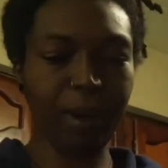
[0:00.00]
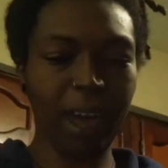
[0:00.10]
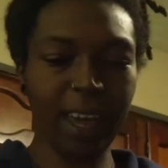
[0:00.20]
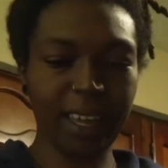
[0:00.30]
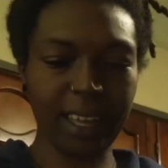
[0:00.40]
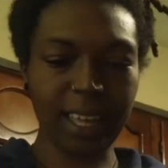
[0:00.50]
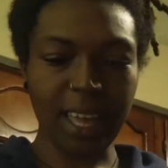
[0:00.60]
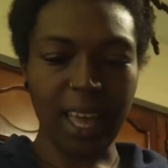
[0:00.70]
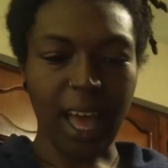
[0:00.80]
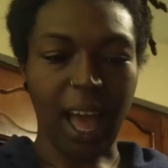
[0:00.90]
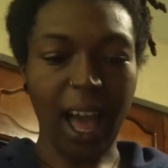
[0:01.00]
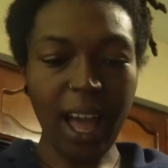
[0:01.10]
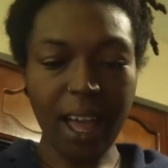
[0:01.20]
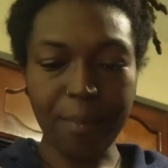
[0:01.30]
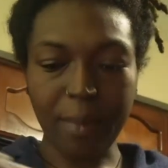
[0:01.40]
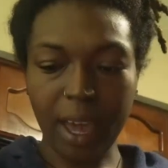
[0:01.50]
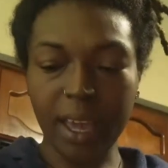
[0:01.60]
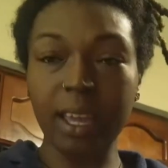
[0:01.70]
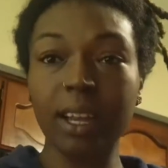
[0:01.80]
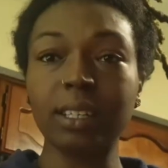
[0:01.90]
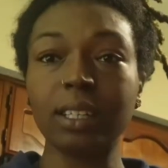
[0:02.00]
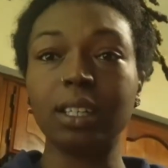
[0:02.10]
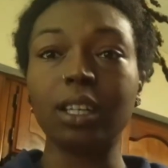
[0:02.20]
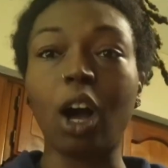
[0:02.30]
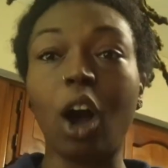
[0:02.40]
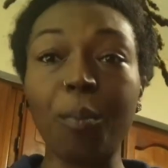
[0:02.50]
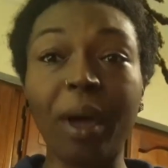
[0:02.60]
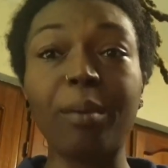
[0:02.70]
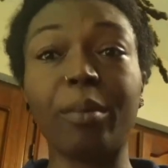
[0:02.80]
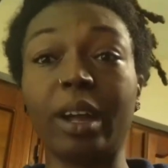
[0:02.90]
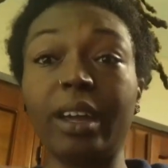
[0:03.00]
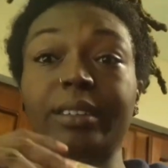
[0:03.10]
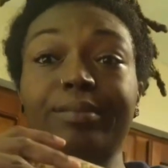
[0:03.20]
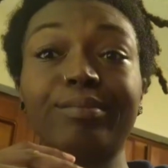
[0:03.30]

back, I made homemade bread,